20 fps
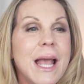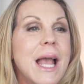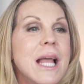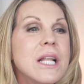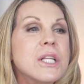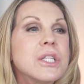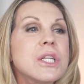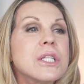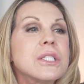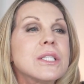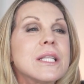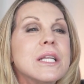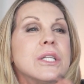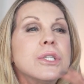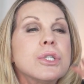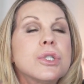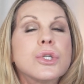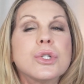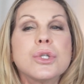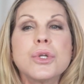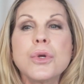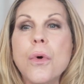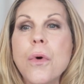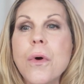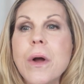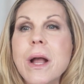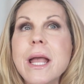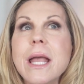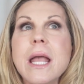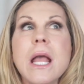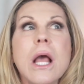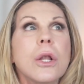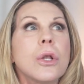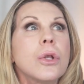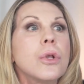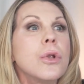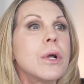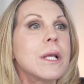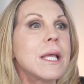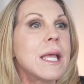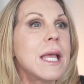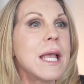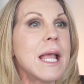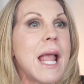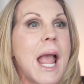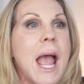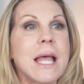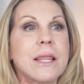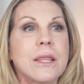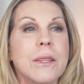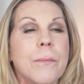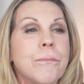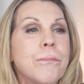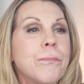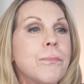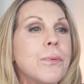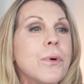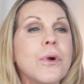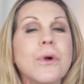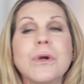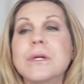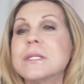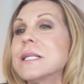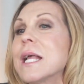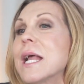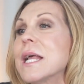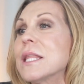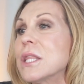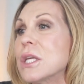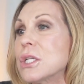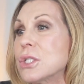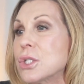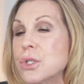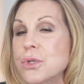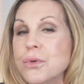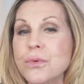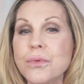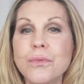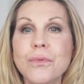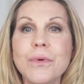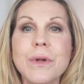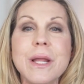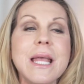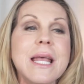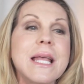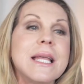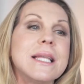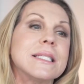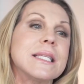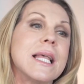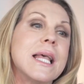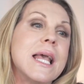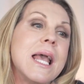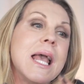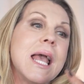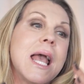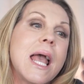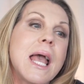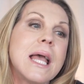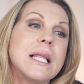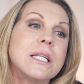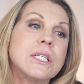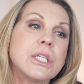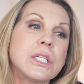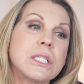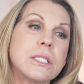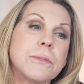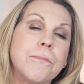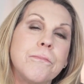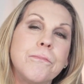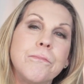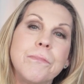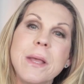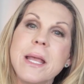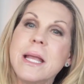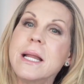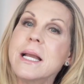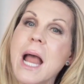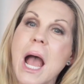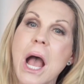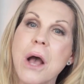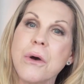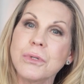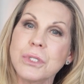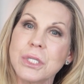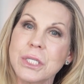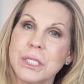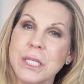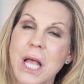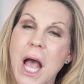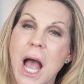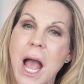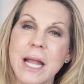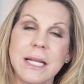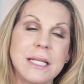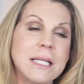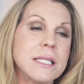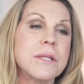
And just enjoy looking at the birds and the trees and just being outside.